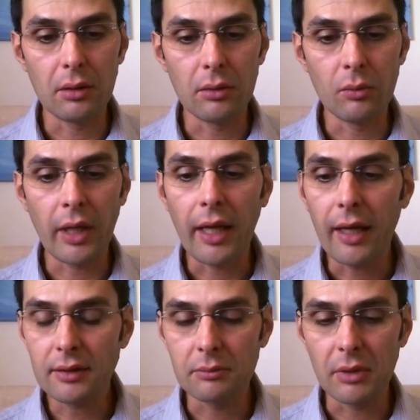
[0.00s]
when I
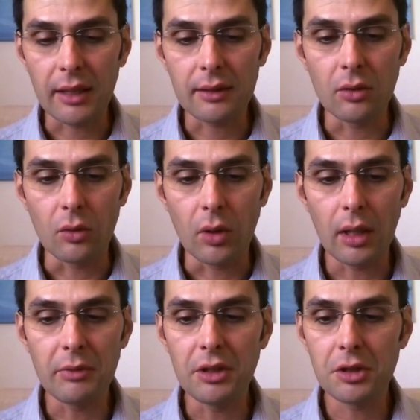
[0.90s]
asked him, like, no,
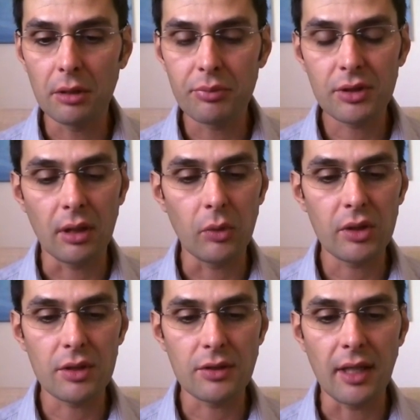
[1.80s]
how many ships,
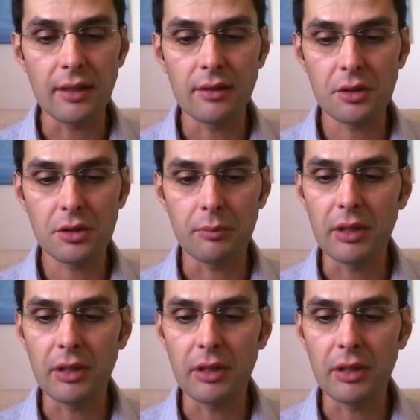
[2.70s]
what's the size of the ship?